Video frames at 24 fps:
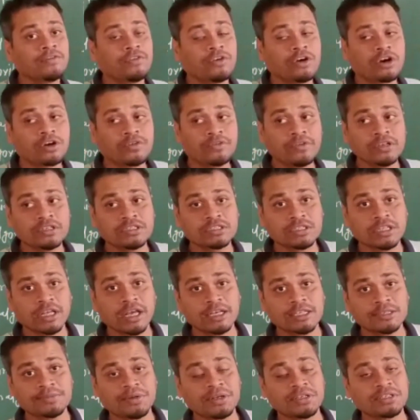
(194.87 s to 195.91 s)
for which the
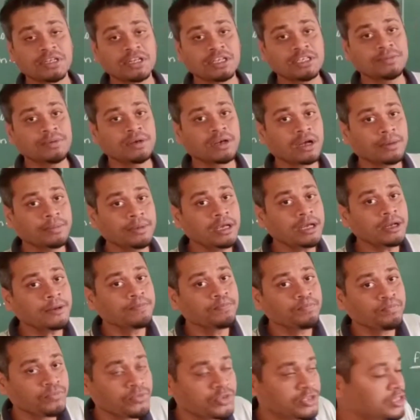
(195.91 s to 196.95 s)
expression is
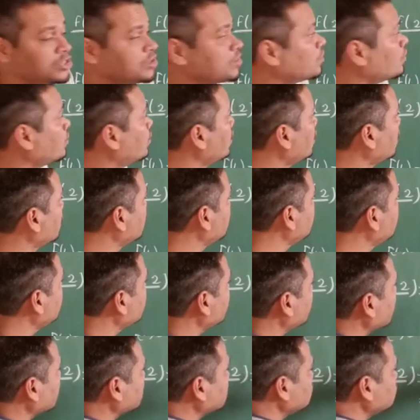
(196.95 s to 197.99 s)
becoming 0.
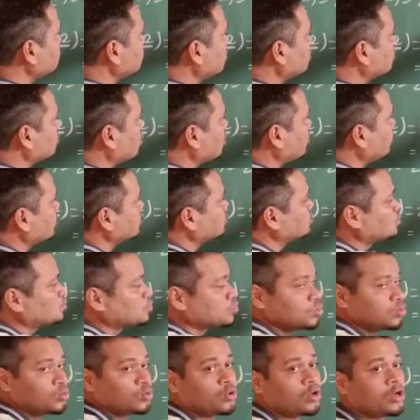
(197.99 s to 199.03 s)
Here x is equal to how much?
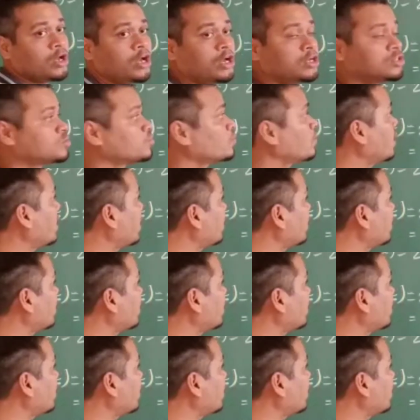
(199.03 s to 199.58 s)
2. So